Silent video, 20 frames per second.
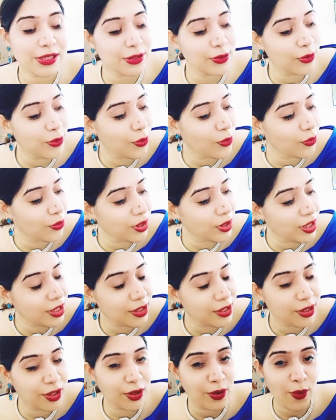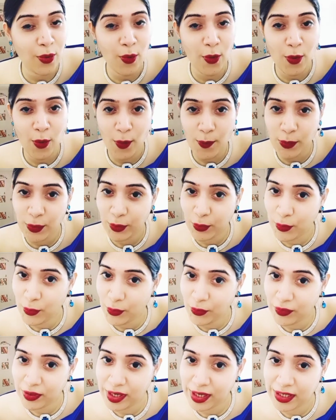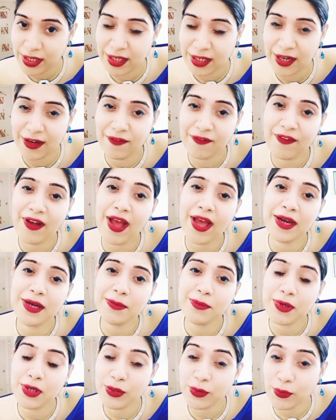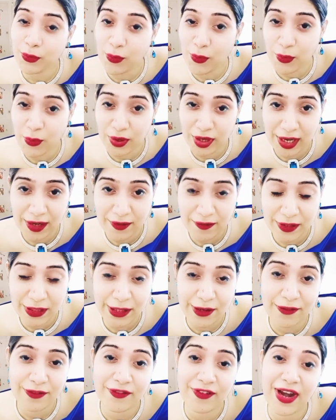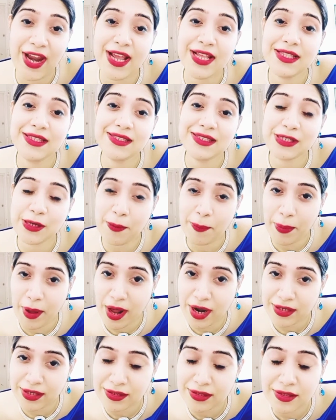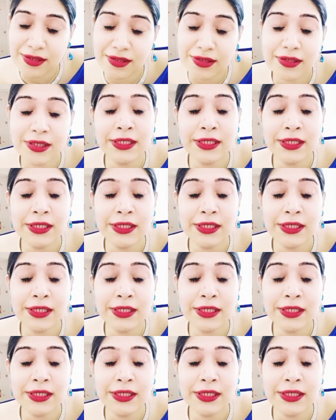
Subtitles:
you co-create at home, you co-create in environment, you co-create with your friends, your partner.